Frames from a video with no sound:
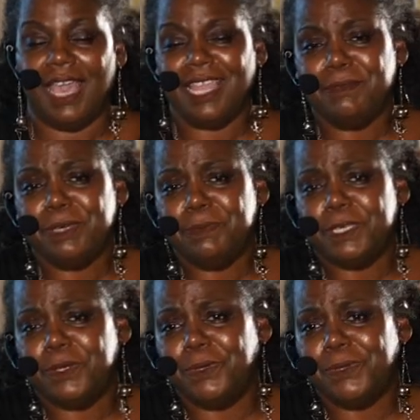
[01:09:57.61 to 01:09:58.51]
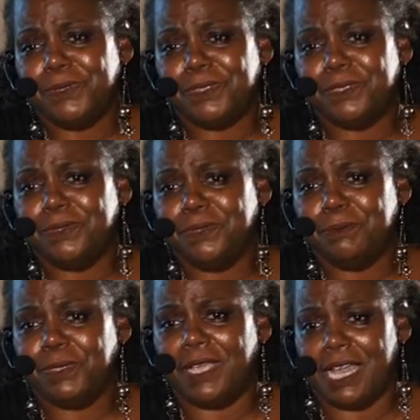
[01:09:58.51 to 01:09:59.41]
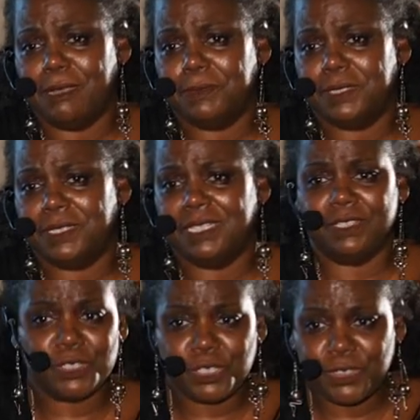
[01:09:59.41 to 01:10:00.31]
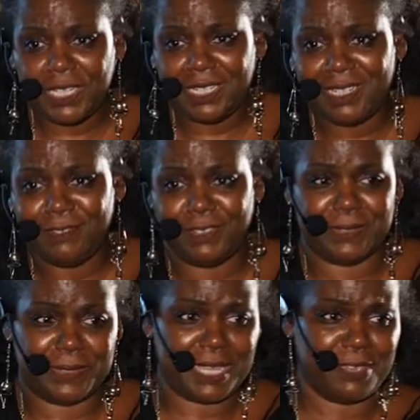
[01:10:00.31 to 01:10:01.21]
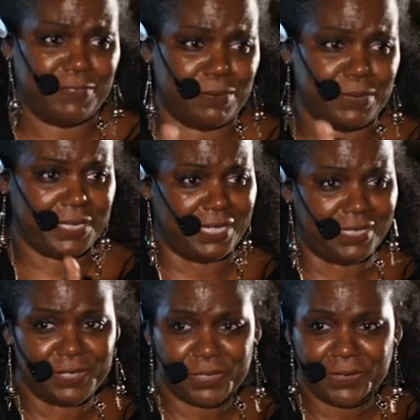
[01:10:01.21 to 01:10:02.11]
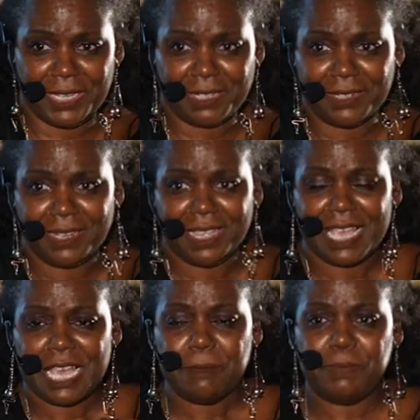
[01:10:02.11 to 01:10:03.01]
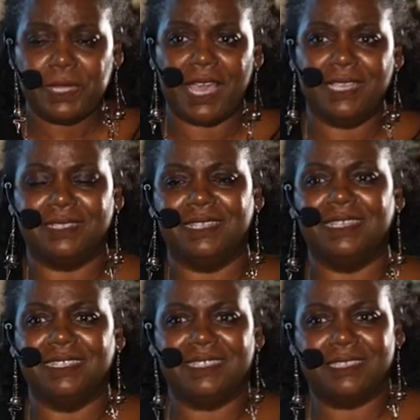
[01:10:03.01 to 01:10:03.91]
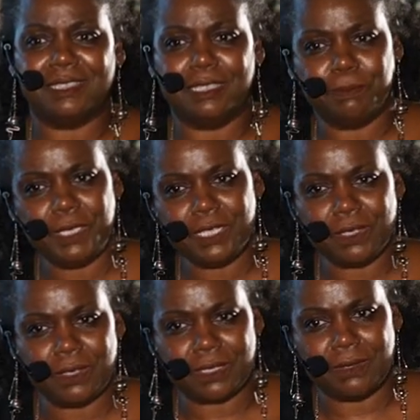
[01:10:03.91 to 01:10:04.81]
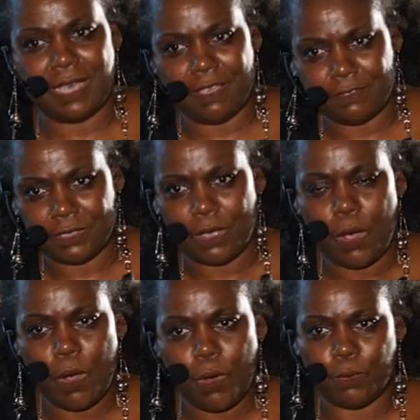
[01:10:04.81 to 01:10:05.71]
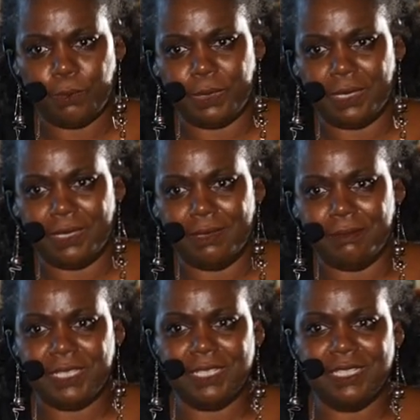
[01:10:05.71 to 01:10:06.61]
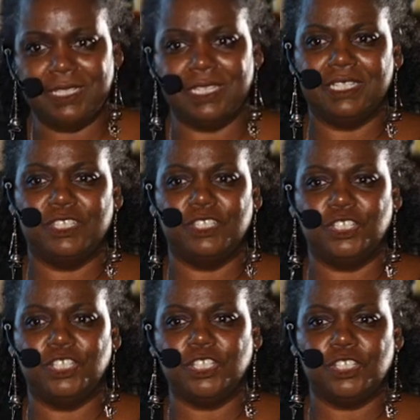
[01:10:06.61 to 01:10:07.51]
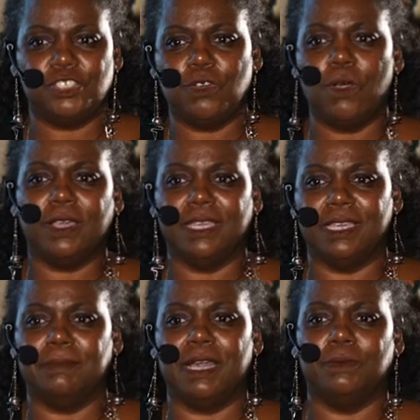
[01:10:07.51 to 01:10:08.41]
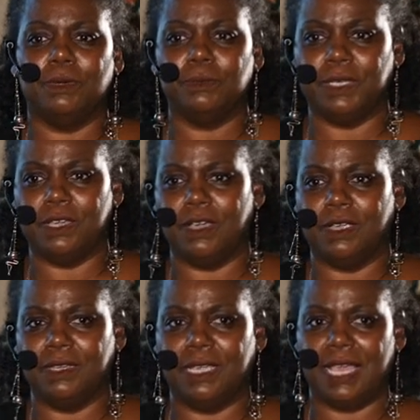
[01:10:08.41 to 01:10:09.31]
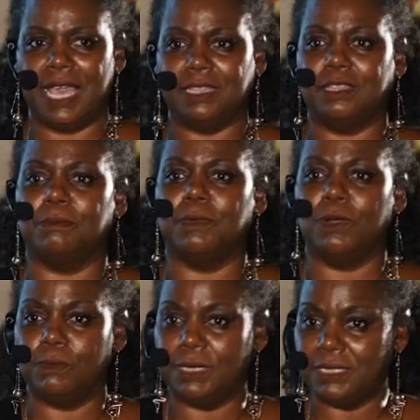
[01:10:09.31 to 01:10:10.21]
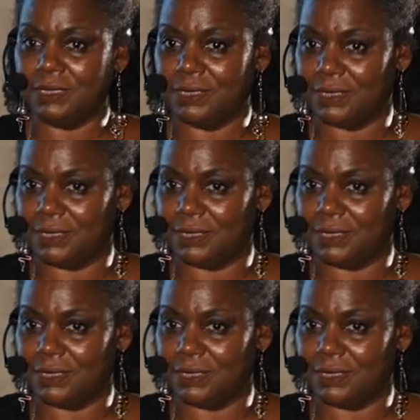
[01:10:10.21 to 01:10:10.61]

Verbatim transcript: and it would be cool to perhaps illustrate it if I was, if I an illustrator, but I, the piece also has hope because it's just talking about what we are at the moment.